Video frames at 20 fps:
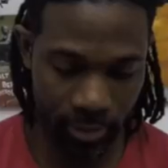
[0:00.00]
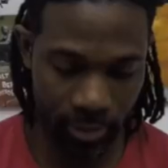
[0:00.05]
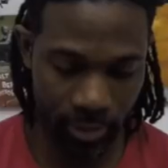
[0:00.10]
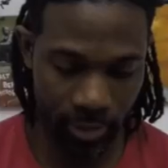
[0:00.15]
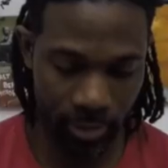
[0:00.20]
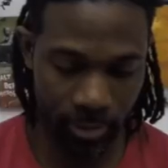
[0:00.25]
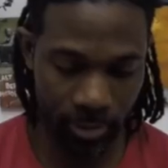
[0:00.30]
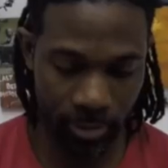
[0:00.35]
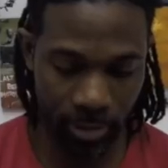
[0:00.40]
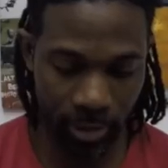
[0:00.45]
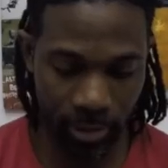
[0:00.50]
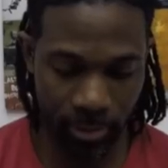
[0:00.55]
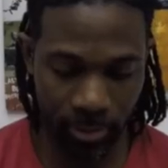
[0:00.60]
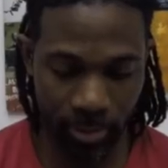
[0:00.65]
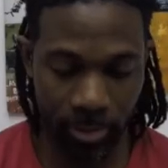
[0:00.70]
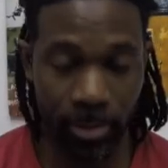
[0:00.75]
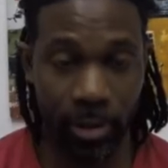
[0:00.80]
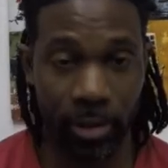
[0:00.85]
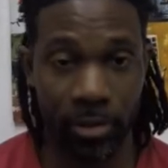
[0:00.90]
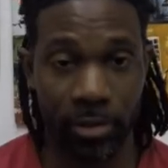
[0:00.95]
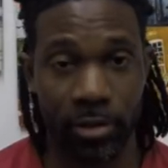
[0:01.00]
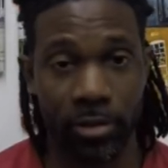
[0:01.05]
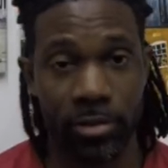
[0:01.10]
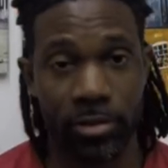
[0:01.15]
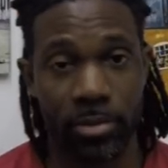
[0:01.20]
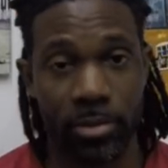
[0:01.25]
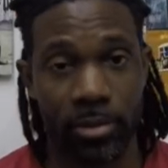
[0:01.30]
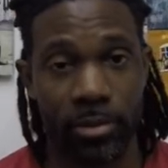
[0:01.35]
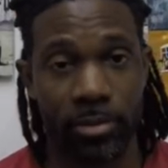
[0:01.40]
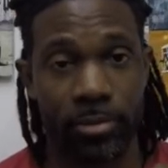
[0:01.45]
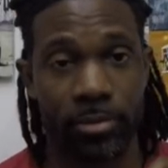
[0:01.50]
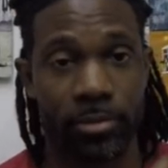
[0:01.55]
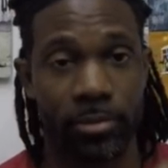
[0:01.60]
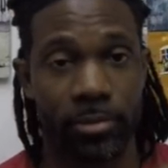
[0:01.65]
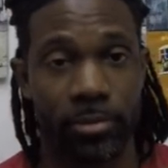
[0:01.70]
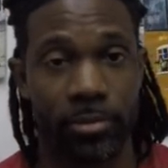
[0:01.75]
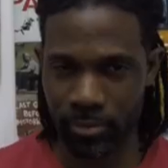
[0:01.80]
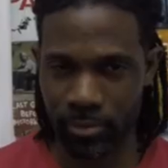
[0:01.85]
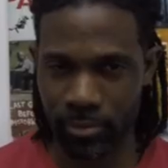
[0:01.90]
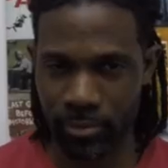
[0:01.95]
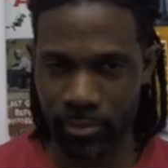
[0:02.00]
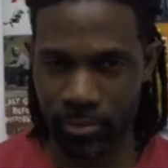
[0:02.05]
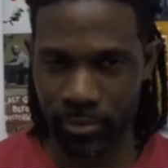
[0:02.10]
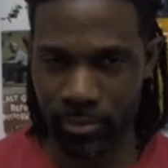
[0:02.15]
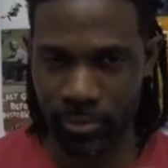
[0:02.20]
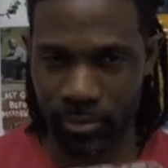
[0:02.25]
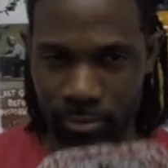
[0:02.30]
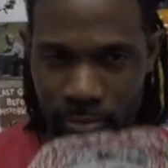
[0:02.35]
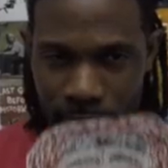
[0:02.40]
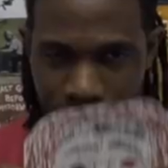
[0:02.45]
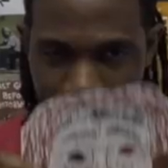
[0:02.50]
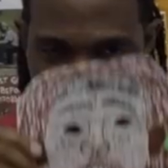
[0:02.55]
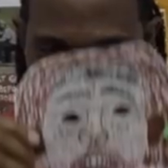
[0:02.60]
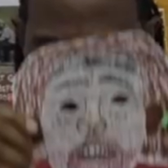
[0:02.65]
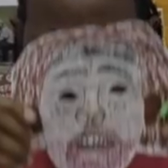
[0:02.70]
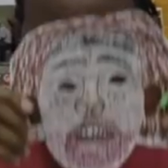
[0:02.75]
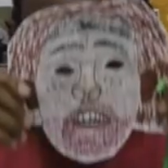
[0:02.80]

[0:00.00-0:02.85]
All right, what about this one? Does this really look like